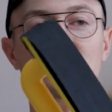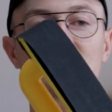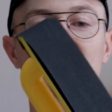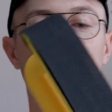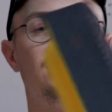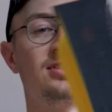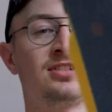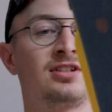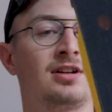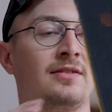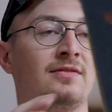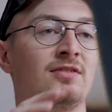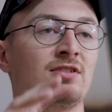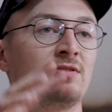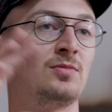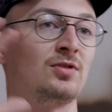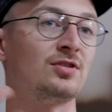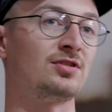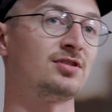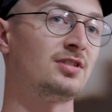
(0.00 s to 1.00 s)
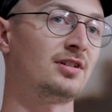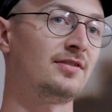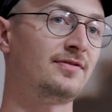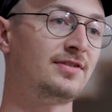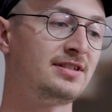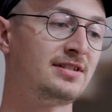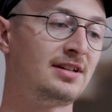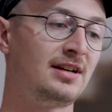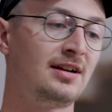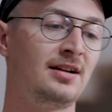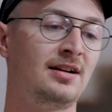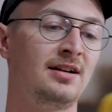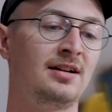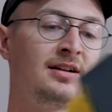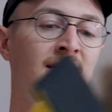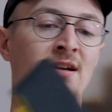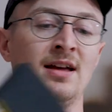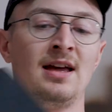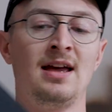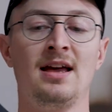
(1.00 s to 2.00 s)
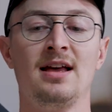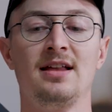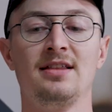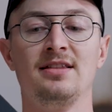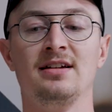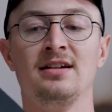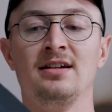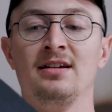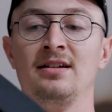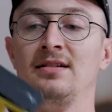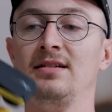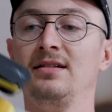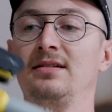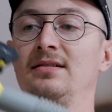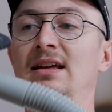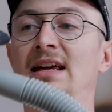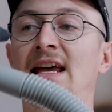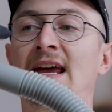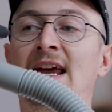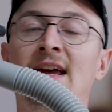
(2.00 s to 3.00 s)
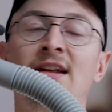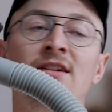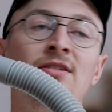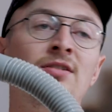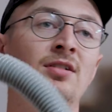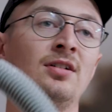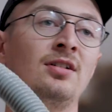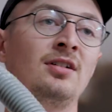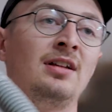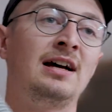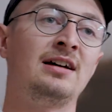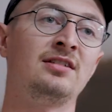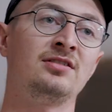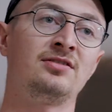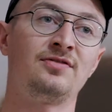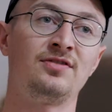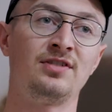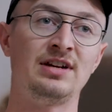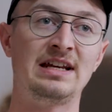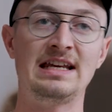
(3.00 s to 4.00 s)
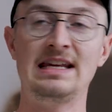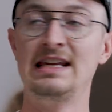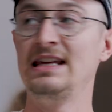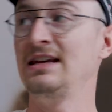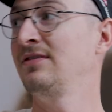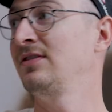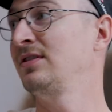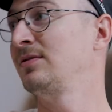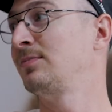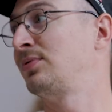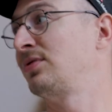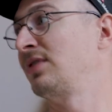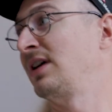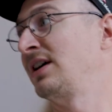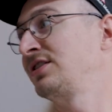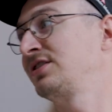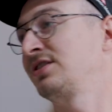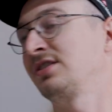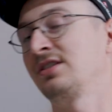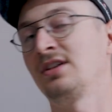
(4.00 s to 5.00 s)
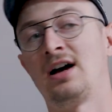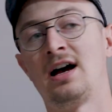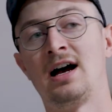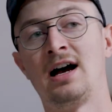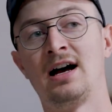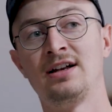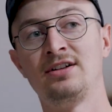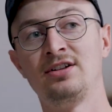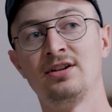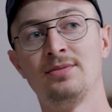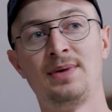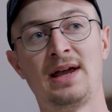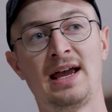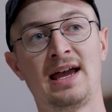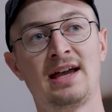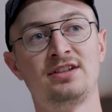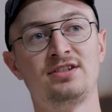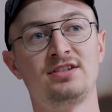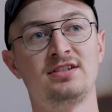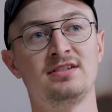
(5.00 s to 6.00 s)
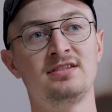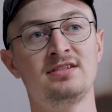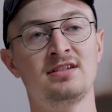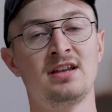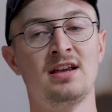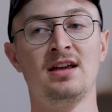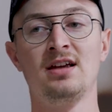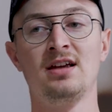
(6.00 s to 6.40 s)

one just covers more surface area. The handle allows for even pressure on your patches,